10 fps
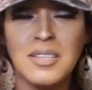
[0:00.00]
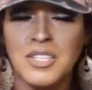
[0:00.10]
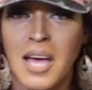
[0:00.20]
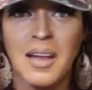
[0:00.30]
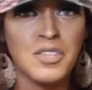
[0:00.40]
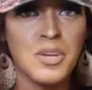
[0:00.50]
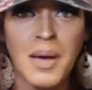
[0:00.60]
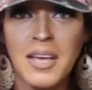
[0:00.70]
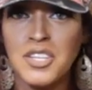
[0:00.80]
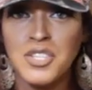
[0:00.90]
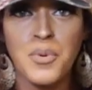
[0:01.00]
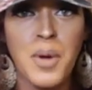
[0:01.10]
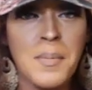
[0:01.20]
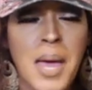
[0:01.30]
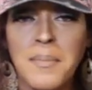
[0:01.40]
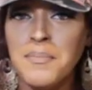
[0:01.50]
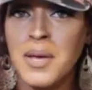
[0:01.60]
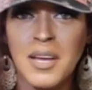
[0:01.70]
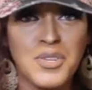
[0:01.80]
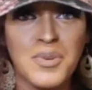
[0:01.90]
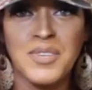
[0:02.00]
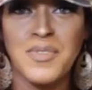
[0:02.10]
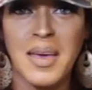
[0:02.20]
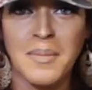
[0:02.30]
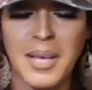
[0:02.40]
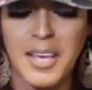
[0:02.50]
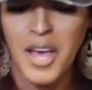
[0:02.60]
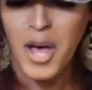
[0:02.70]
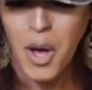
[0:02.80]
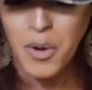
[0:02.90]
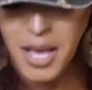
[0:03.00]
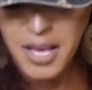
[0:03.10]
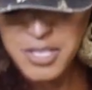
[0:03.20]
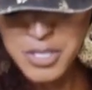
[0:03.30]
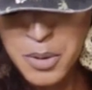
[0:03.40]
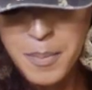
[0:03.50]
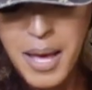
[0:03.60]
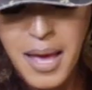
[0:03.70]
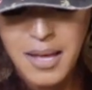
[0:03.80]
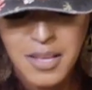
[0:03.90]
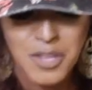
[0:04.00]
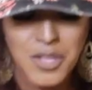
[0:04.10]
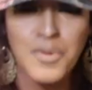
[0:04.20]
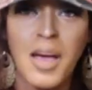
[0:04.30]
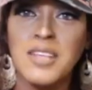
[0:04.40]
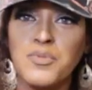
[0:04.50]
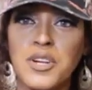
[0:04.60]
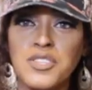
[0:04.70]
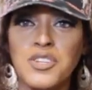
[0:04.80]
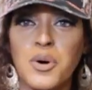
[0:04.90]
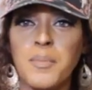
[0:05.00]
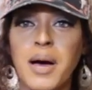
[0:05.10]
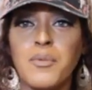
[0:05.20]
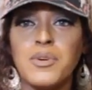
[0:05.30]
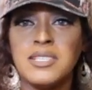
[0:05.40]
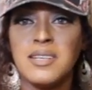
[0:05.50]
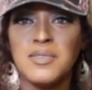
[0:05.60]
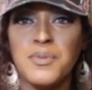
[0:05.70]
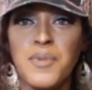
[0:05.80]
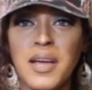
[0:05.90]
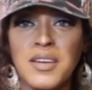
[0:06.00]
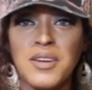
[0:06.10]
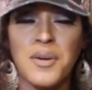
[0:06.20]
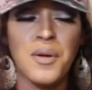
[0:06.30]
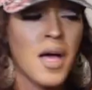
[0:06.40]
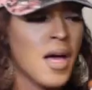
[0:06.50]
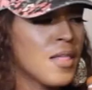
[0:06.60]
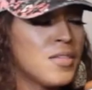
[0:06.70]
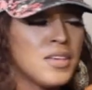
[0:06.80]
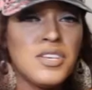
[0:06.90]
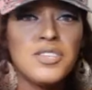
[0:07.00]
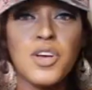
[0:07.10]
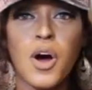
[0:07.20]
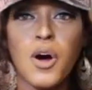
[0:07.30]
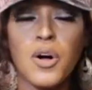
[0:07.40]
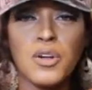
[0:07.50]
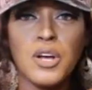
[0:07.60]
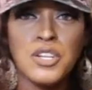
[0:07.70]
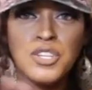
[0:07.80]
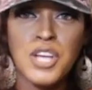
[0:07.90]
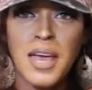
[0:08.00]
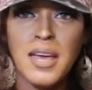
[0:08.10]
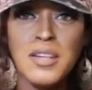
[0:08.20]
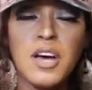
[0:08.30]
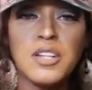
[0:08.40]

Shout out to my Instagram and Pinterest family. Okay, so the bag you guys wanted to know about was this one right here. This is called Jade